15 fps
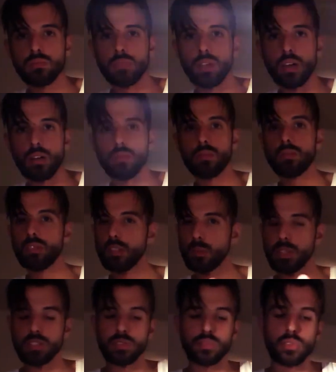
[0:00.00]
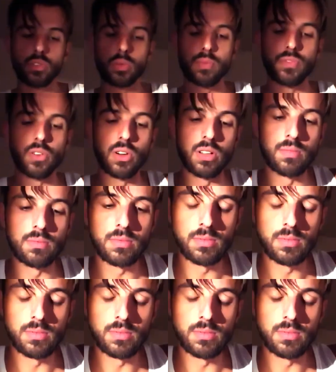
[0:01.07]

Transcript: Yeah, especially for group 4,